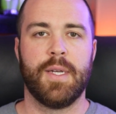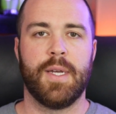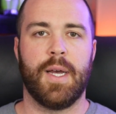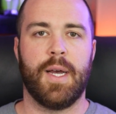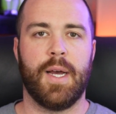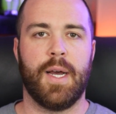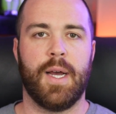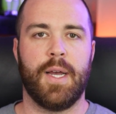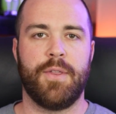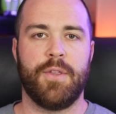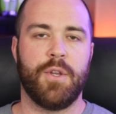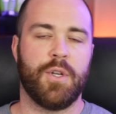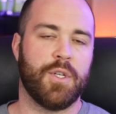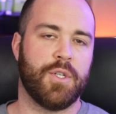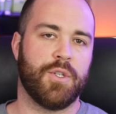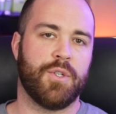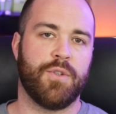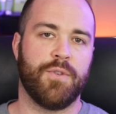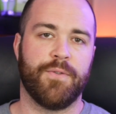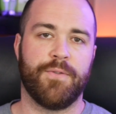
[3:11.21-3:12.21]
And you could
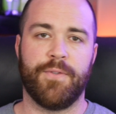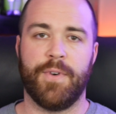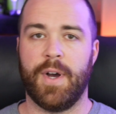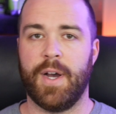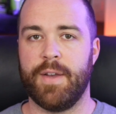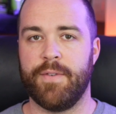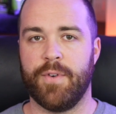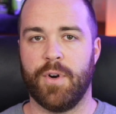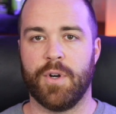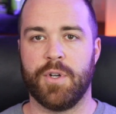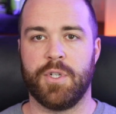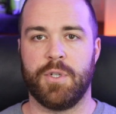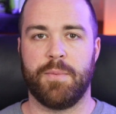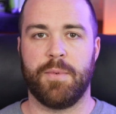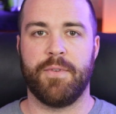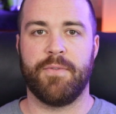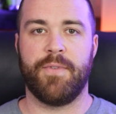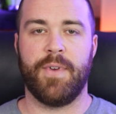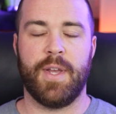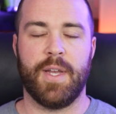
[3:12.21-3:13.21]
just do 5
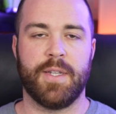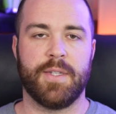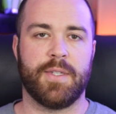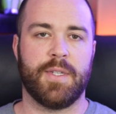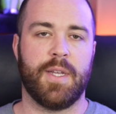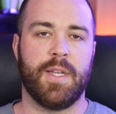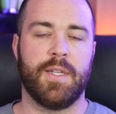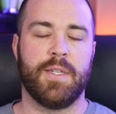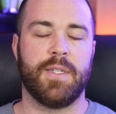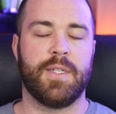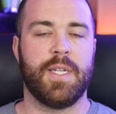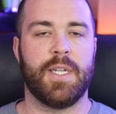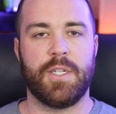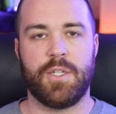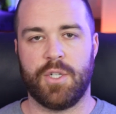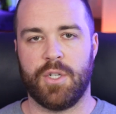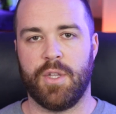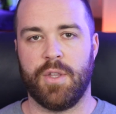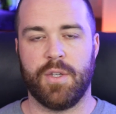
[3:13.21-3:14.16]
RGB fans and ditch